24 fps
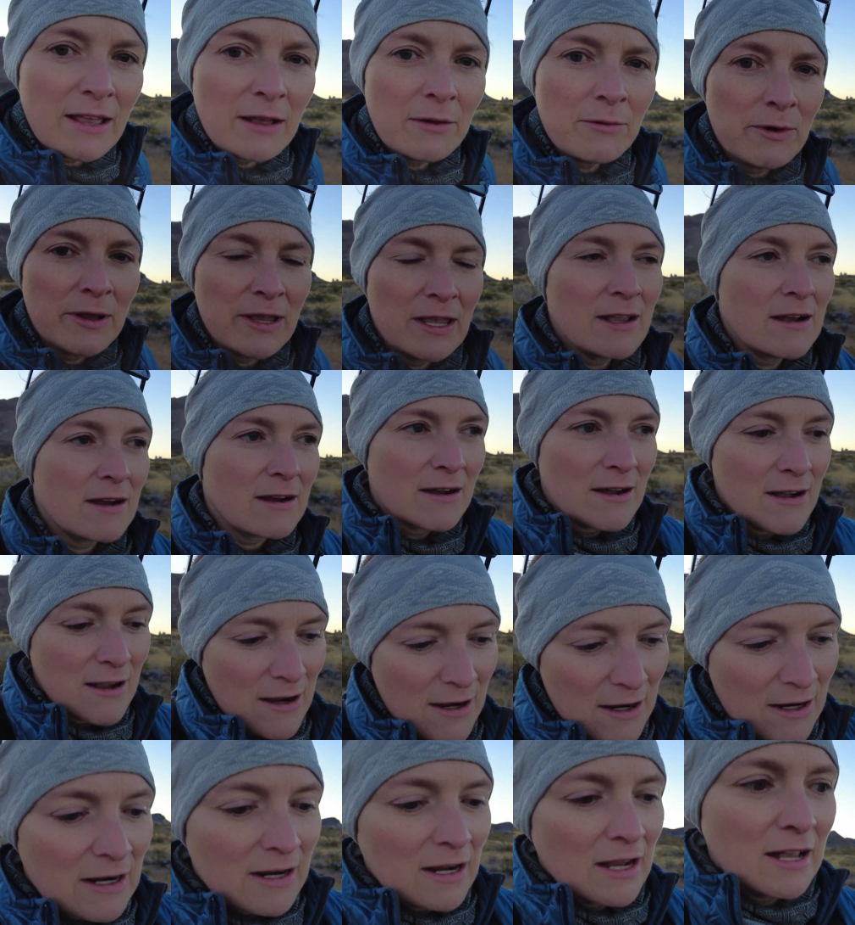We
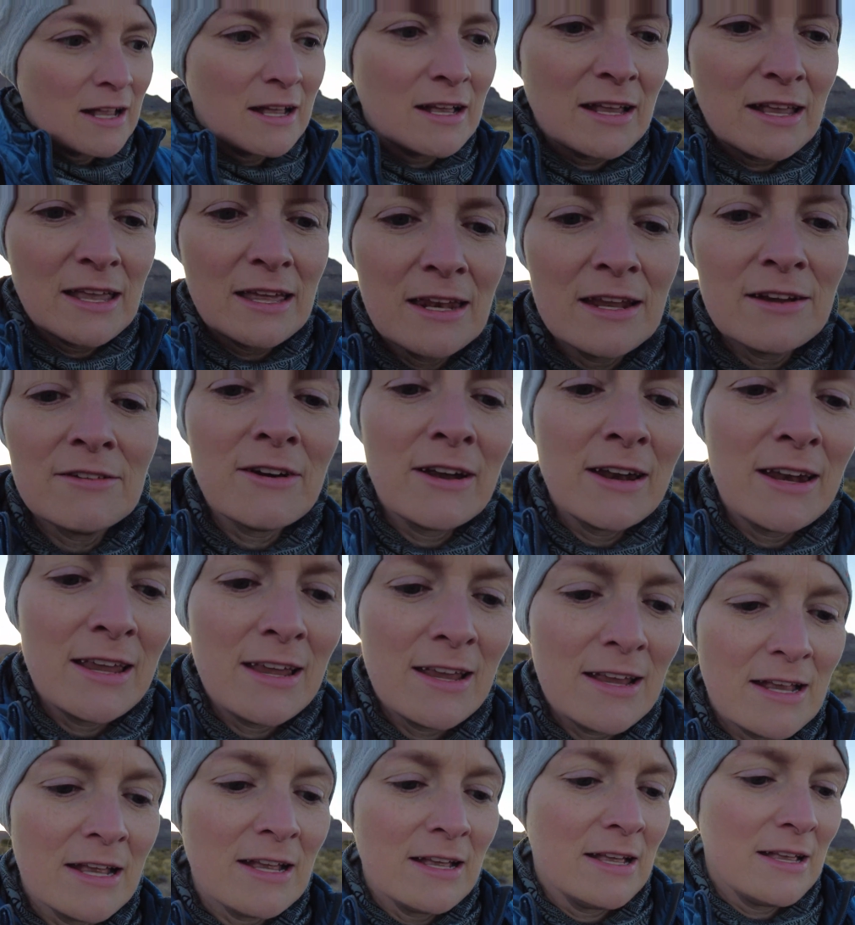are getting
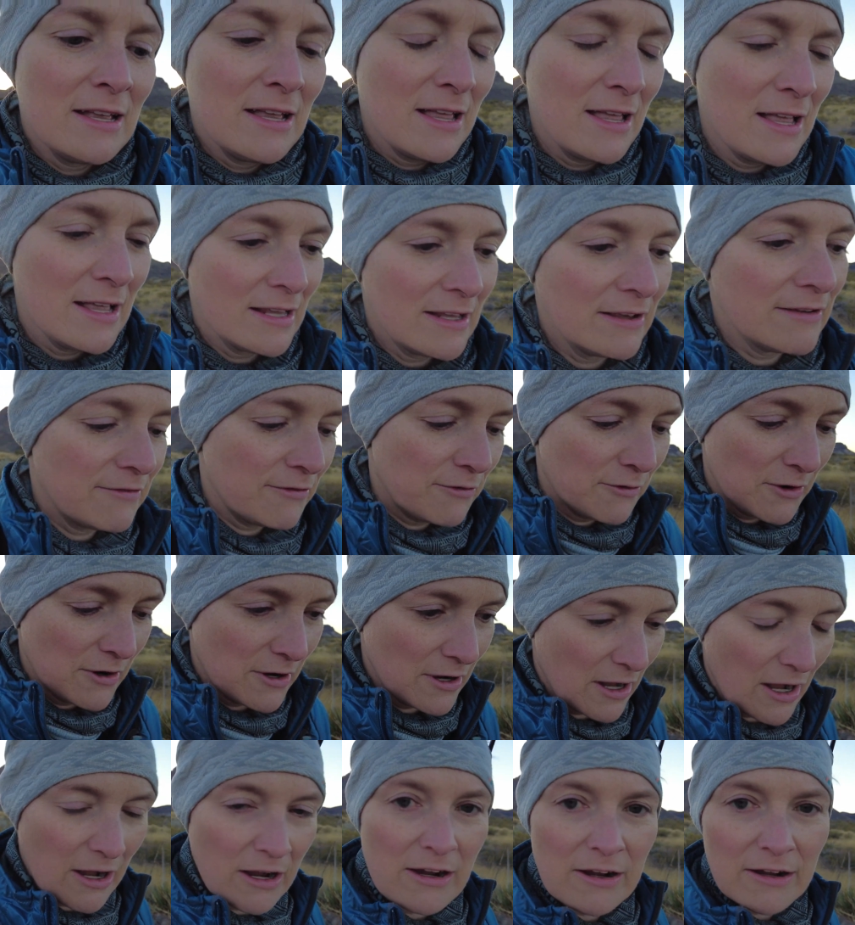ready
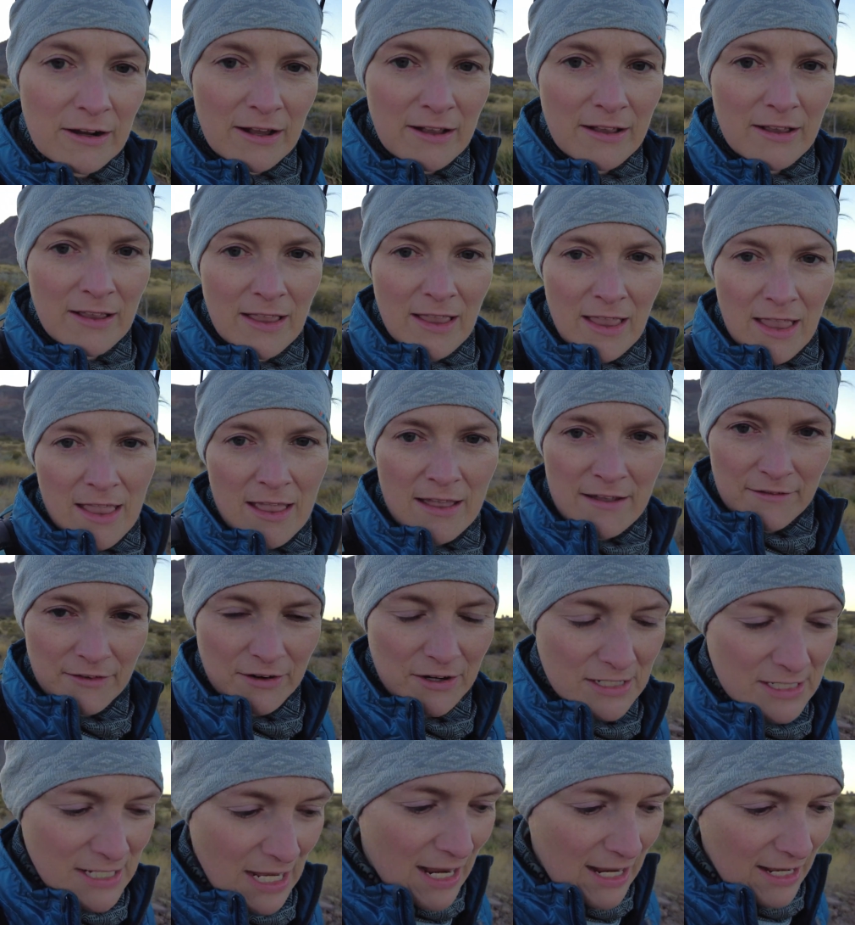for our
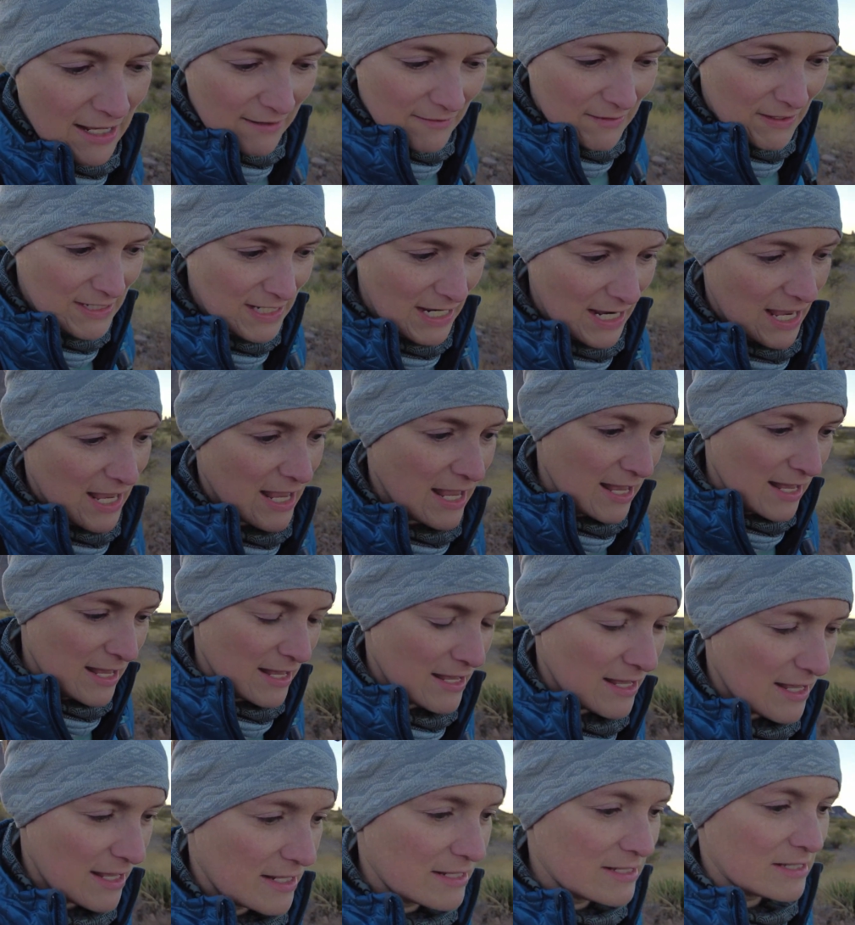first hike of the day.
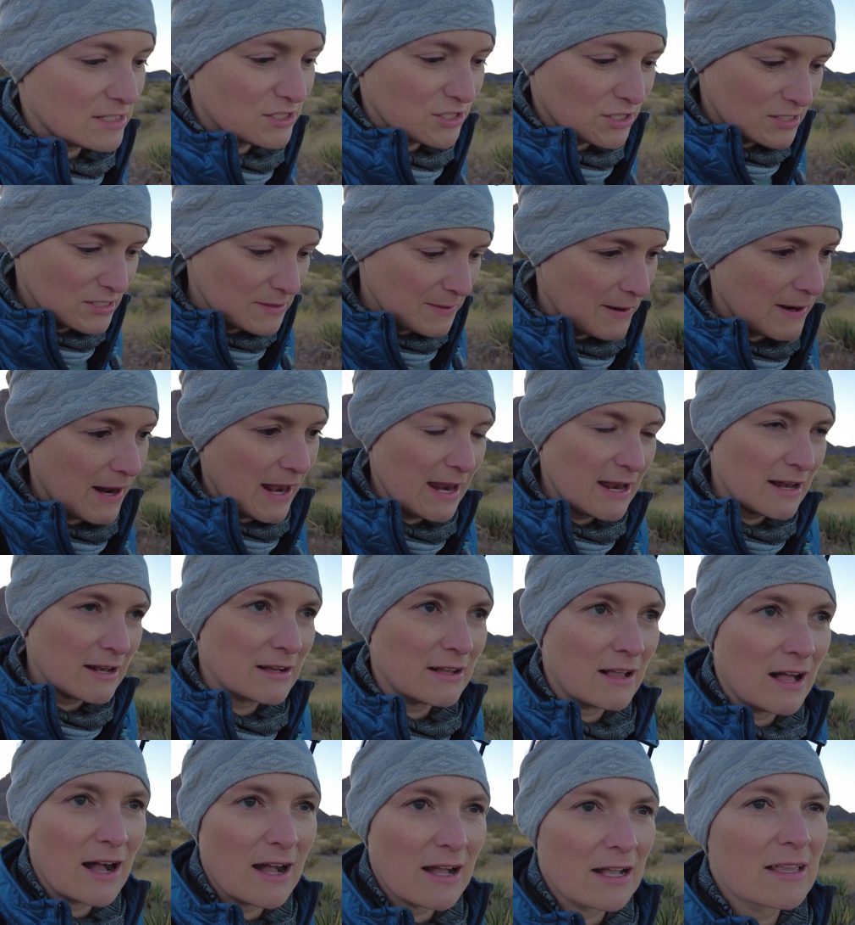It's just about 8
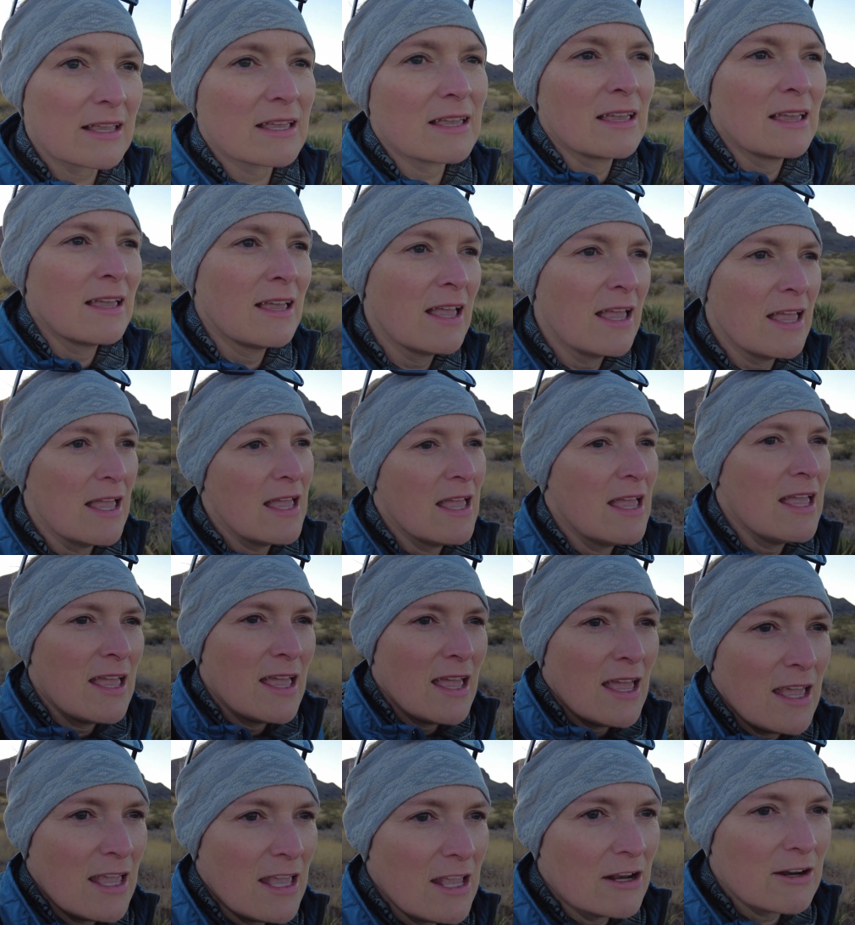o'clock
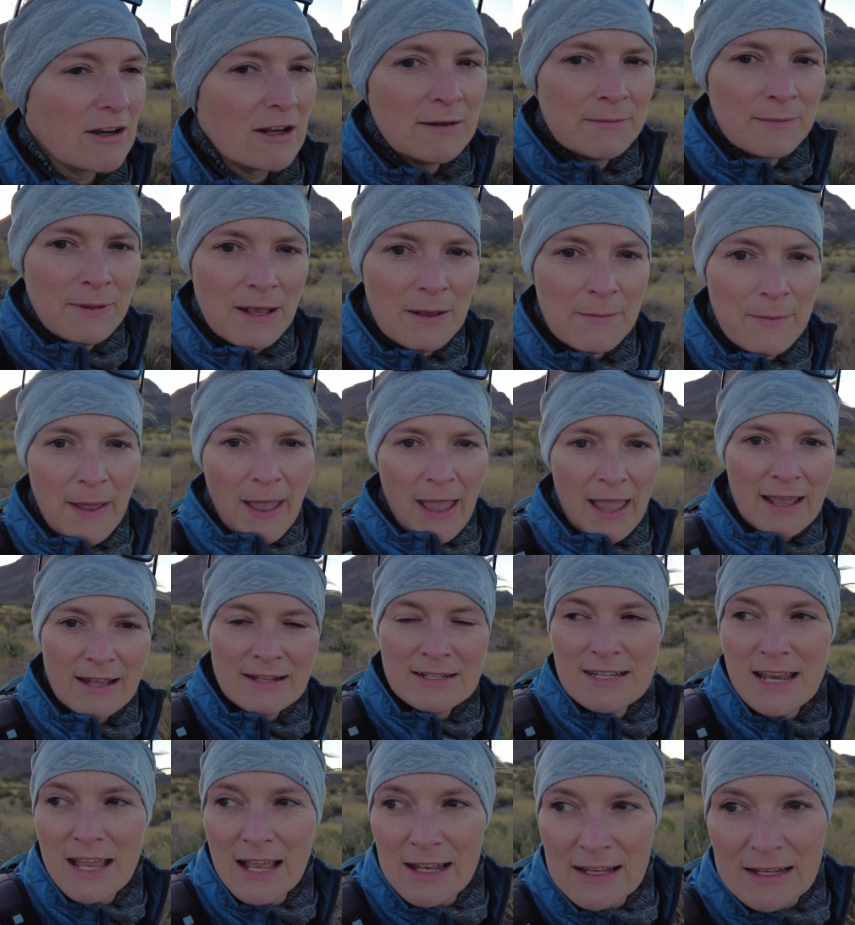here in Big
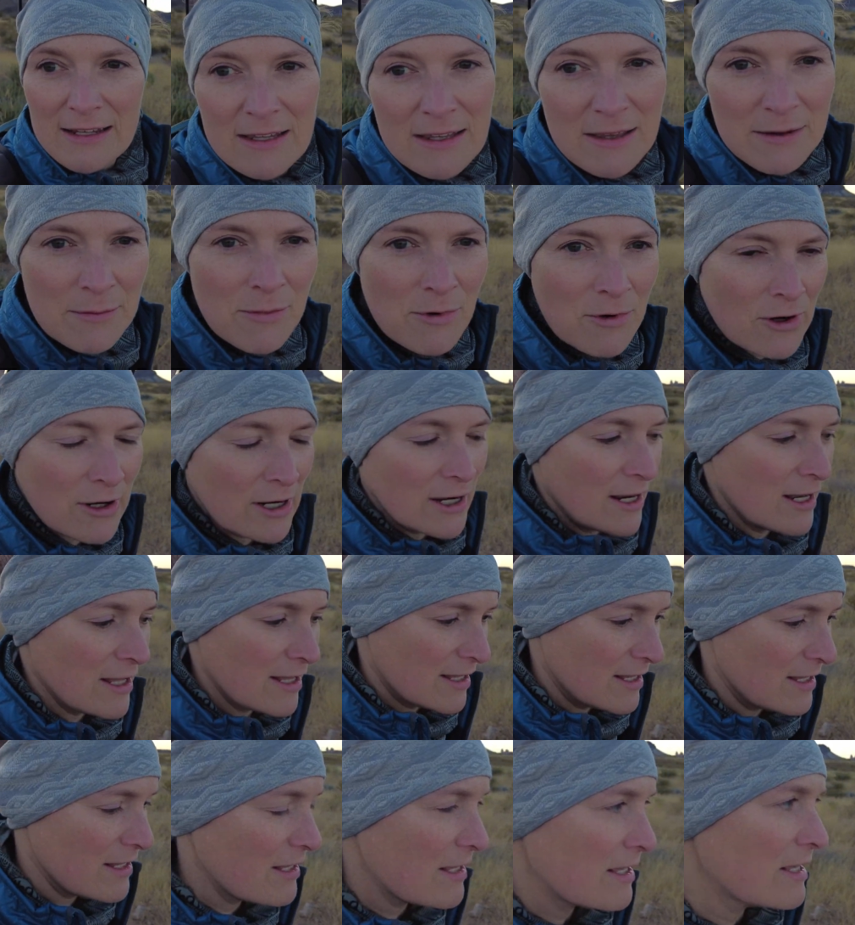Bend, and the morning
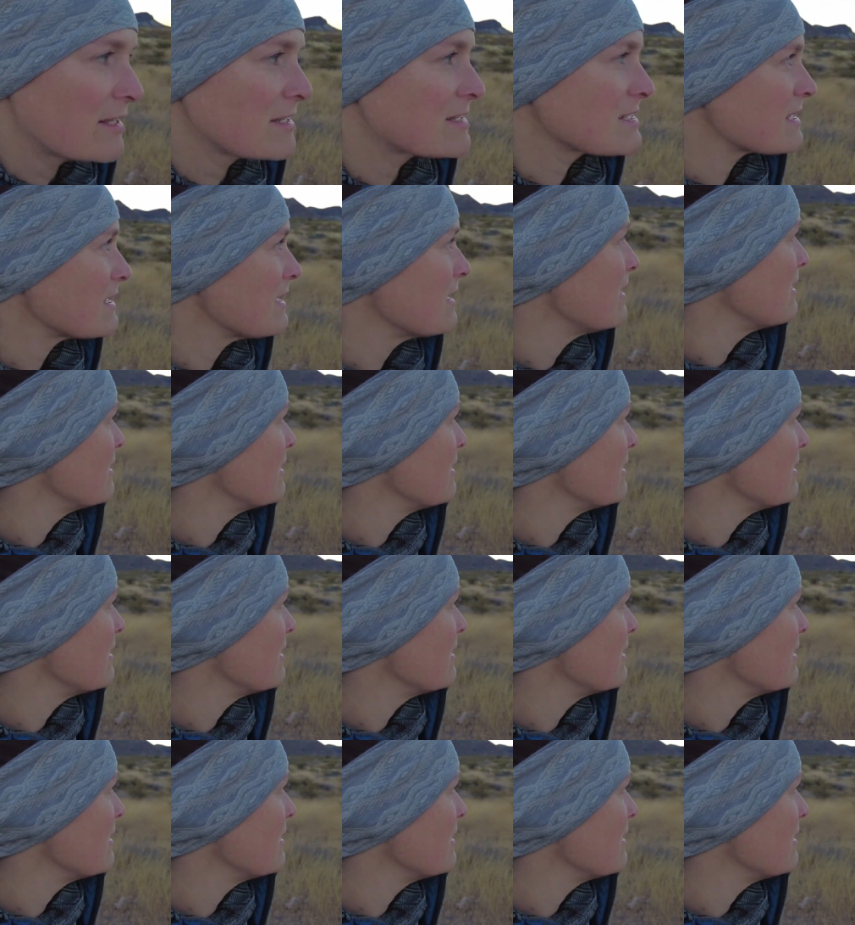is